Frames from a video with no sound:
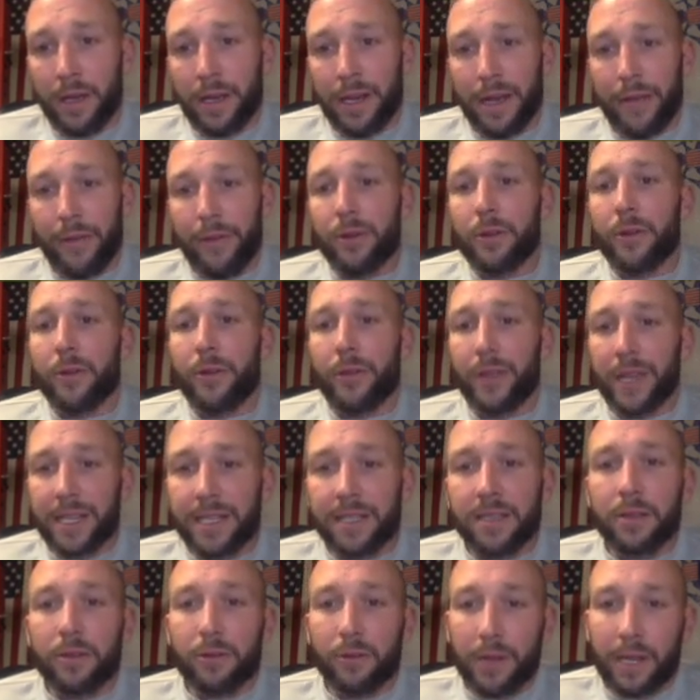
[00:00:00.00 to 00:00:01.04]
And there are
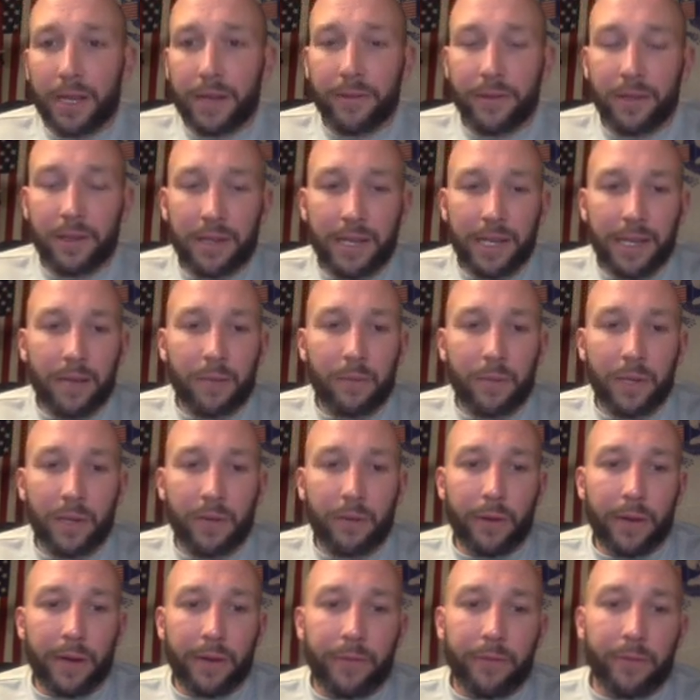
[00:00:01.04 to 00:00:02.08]
things in their life that they could be
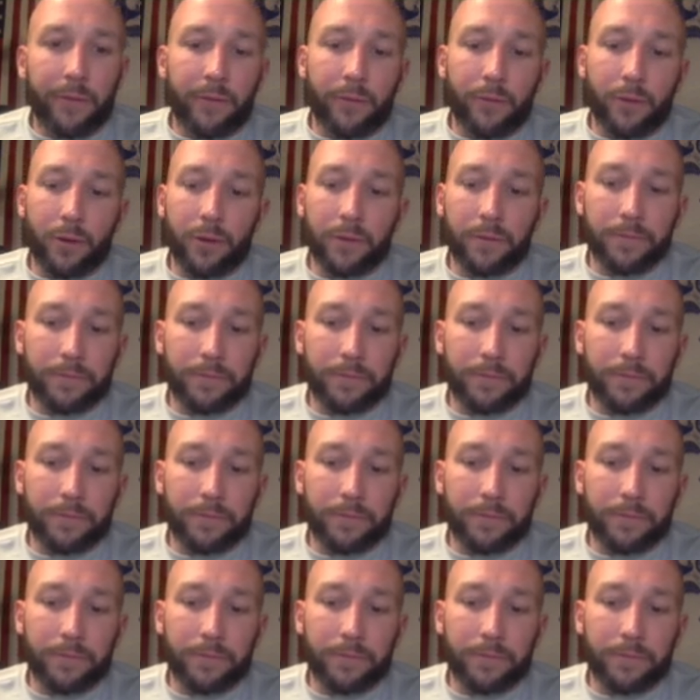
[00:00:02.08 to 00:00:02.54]
grateful for.